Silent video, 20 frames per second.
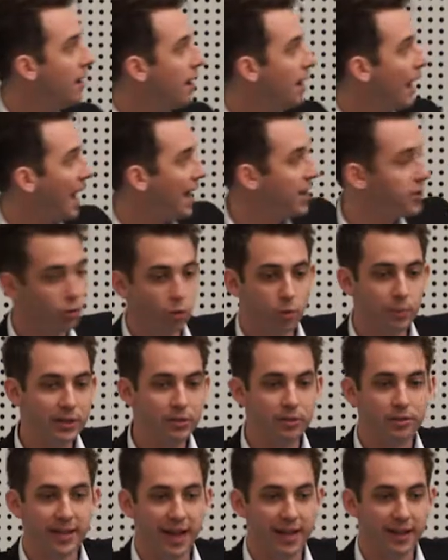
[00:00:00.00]
And it's all been
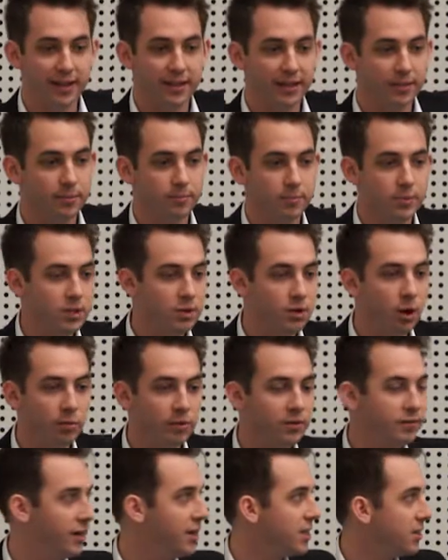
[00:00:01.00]
organic, no
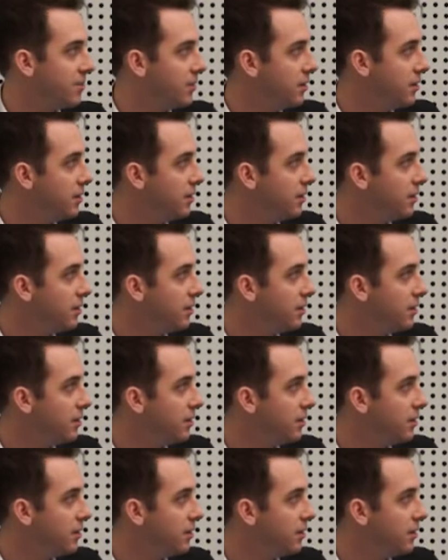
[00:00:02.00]
investment.